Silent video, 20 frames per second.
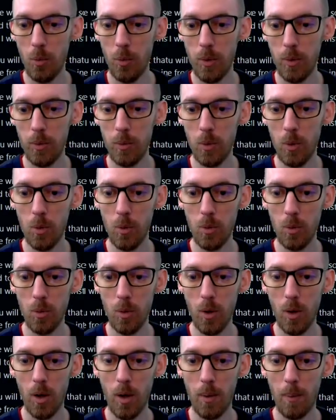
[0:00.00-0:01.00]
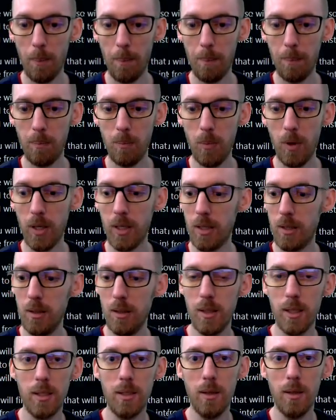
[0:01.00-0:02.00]
We will right
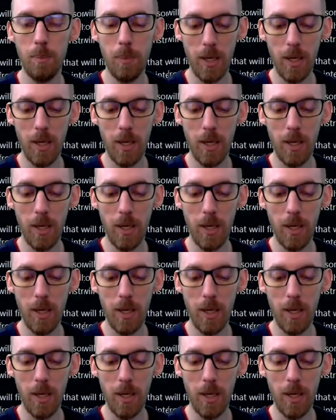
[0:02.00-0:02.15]
click,